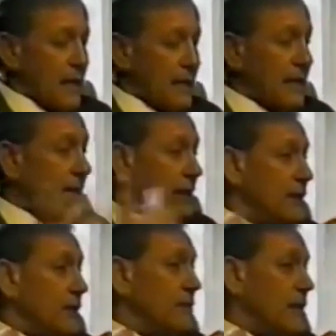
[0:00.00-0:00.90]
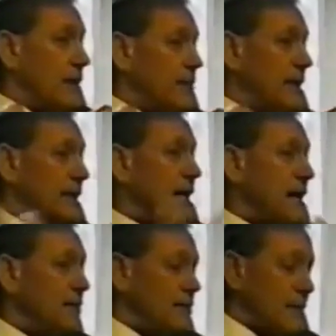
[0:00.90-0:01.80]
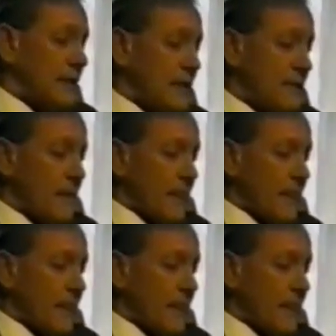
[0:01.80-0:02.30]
And he heard about me, he came to me,